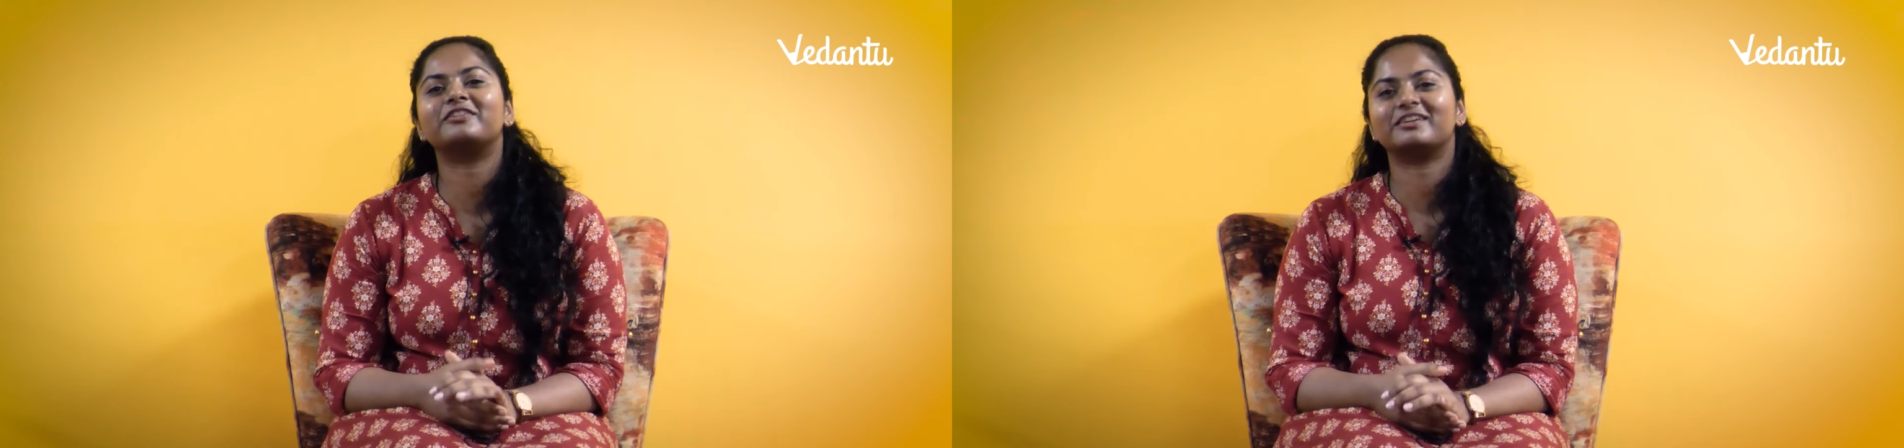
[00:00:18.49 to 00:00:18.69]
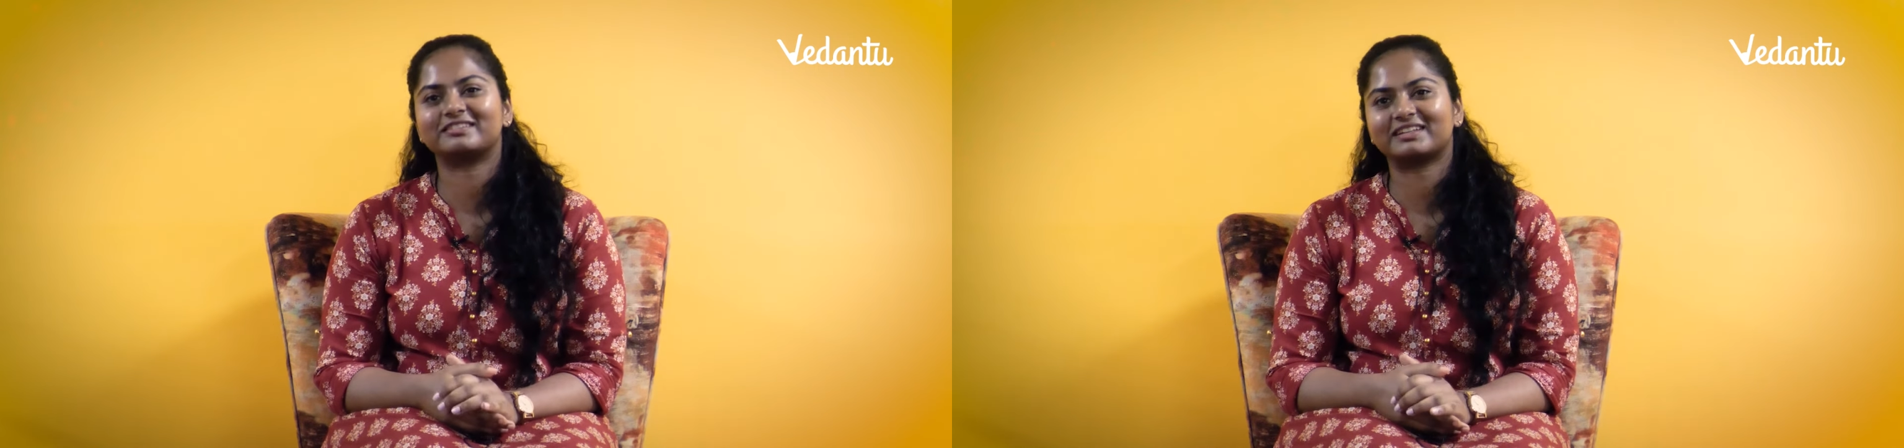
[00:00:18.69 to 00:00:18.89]

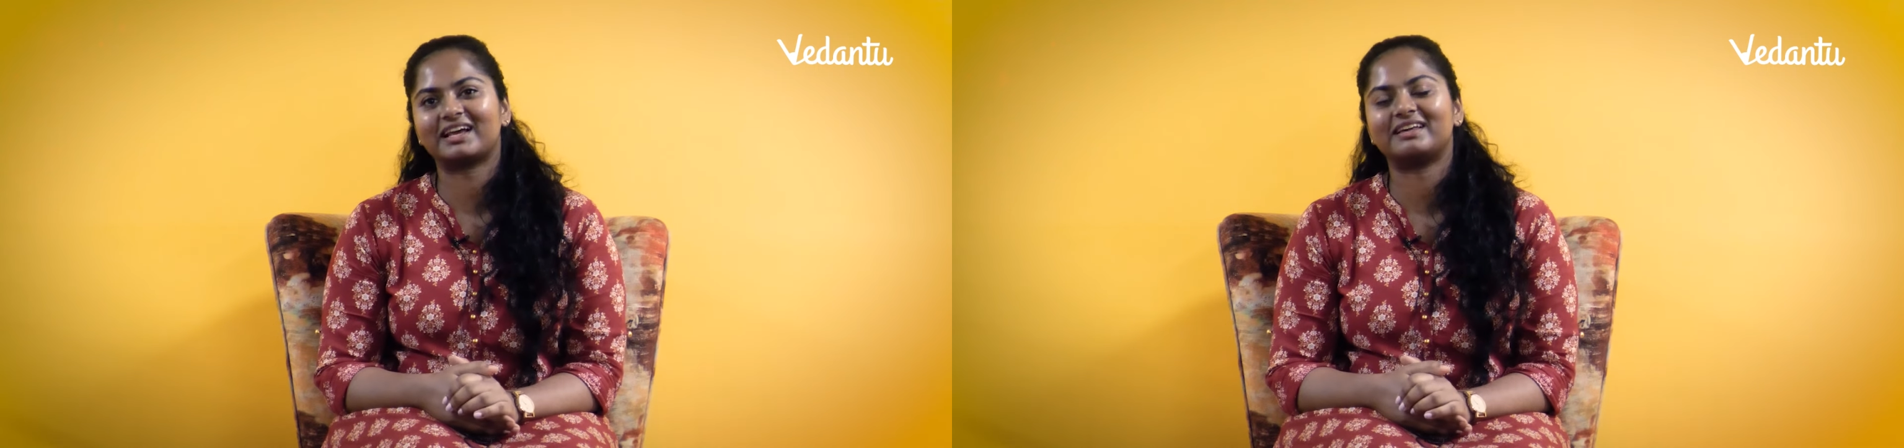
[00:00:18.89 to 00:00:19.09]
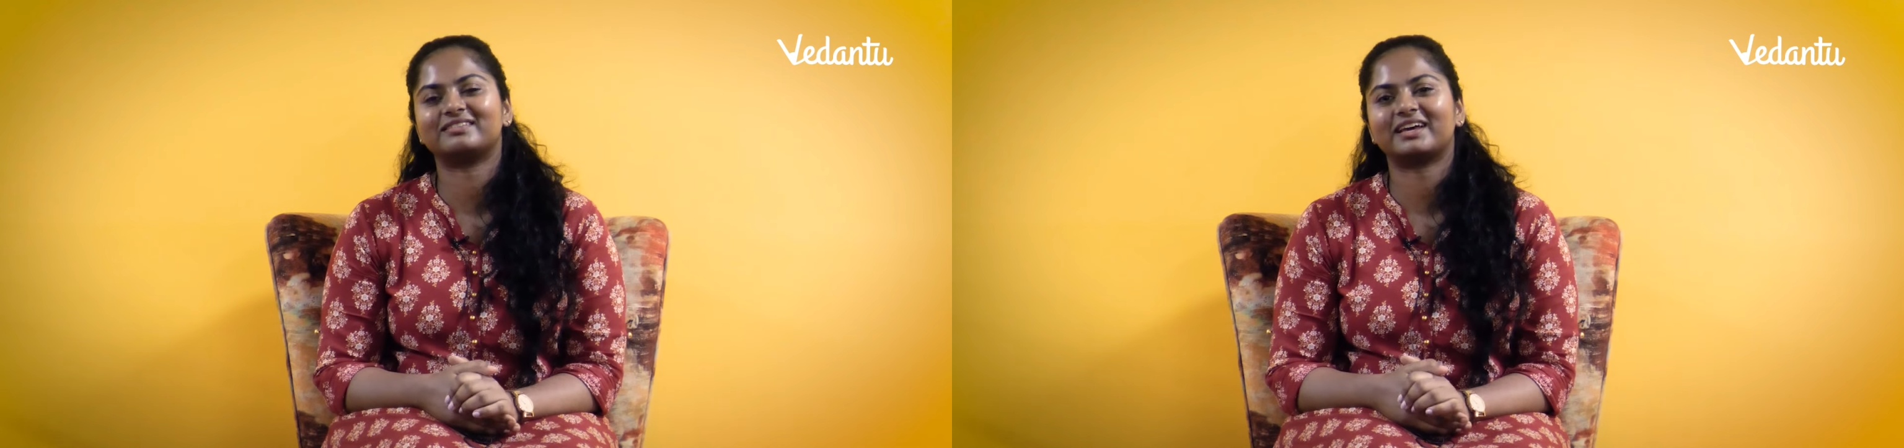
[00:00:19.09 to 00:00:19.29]
first
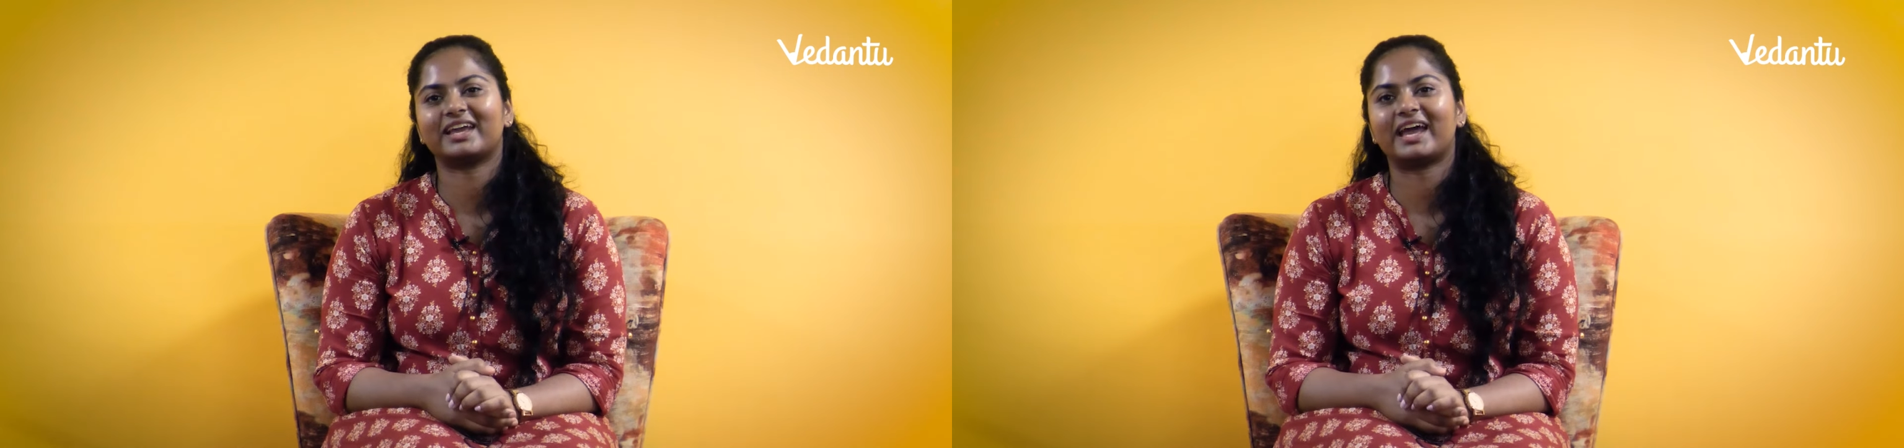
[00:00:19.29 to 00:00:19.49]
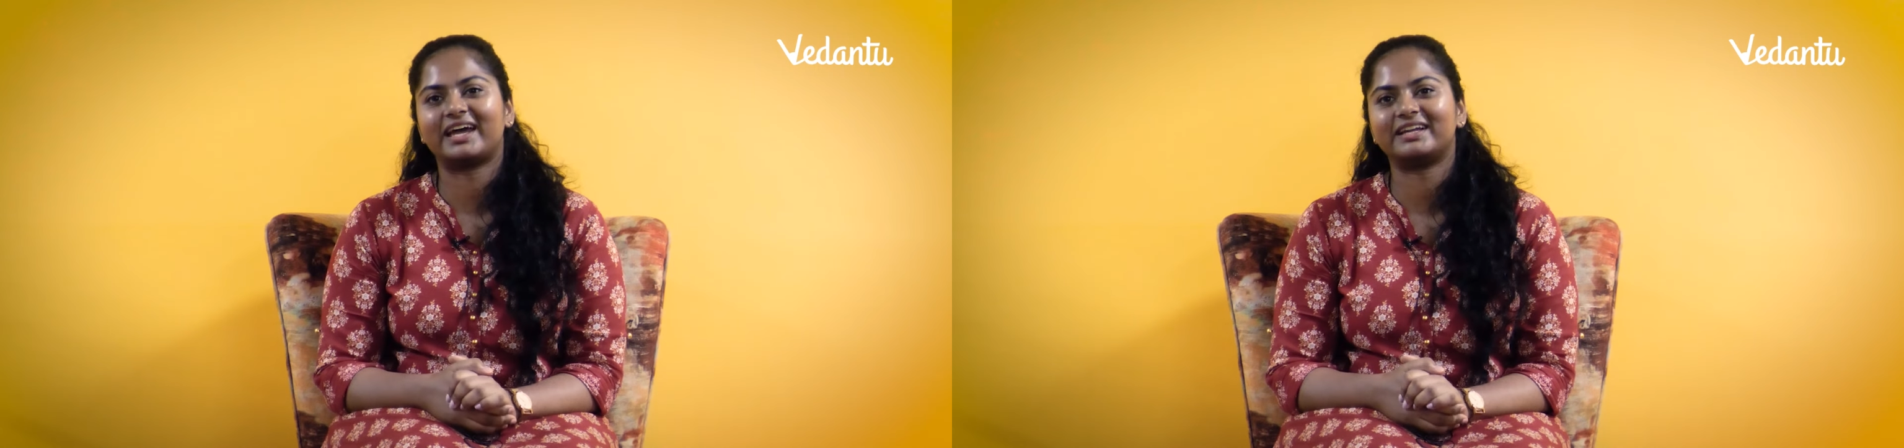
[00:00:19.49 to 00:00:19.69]
class I
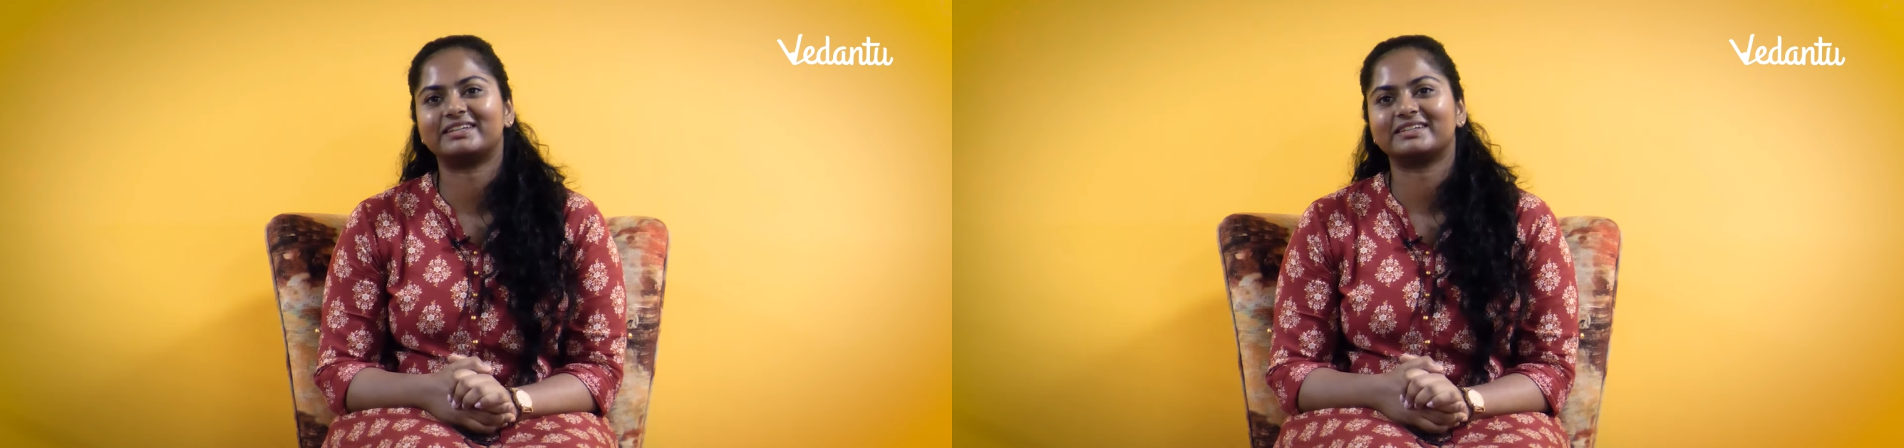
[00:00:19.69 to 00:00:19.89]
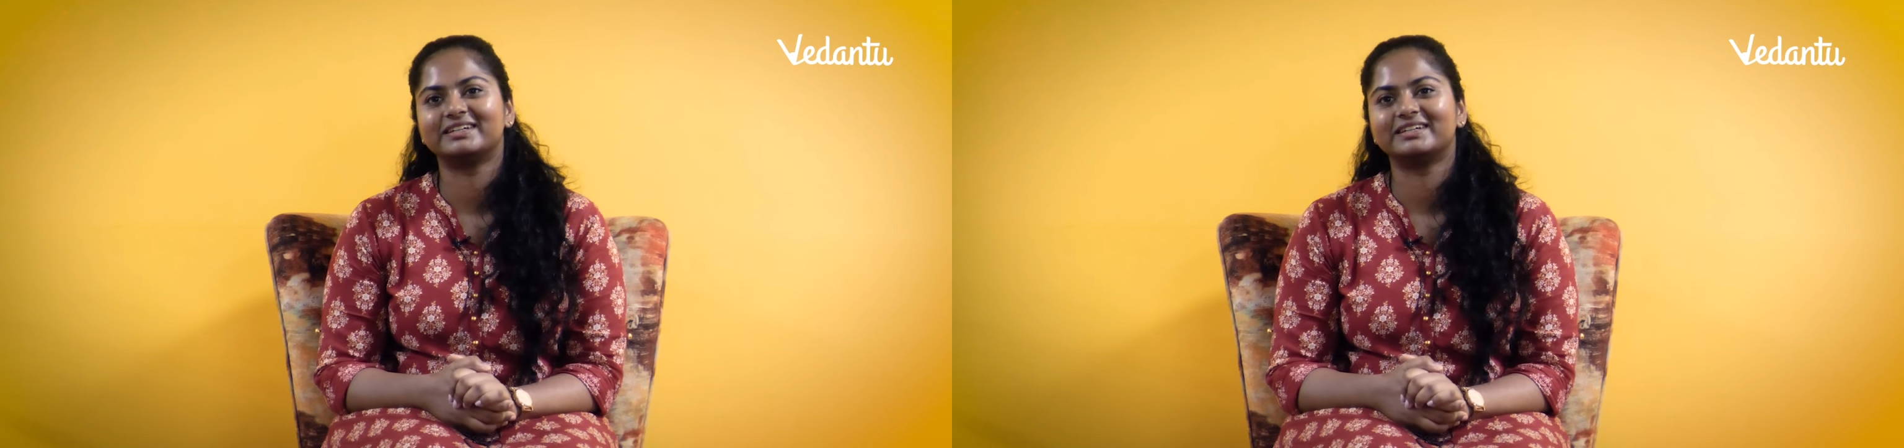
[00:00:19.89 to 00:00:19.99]
had,